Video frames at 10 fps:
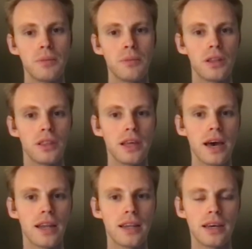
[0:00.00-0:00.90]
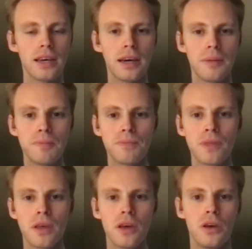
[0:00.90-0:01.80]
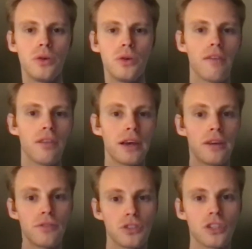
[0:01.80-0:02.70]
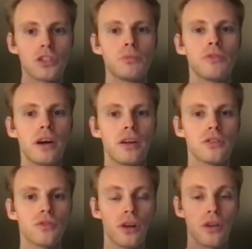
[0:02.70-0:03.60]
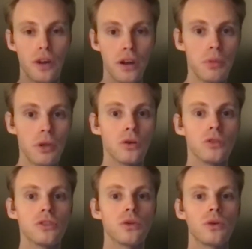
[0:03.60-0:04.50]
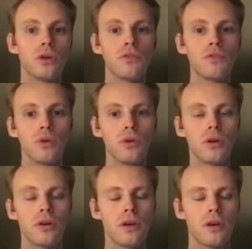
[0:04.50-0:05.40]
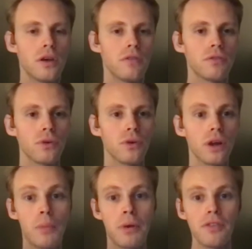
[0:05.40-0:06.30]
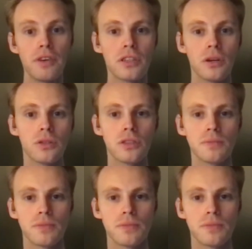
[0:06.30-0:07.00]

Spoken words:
way that you have like infrastructure providers for Ethereum nodes or for IPFS nodes.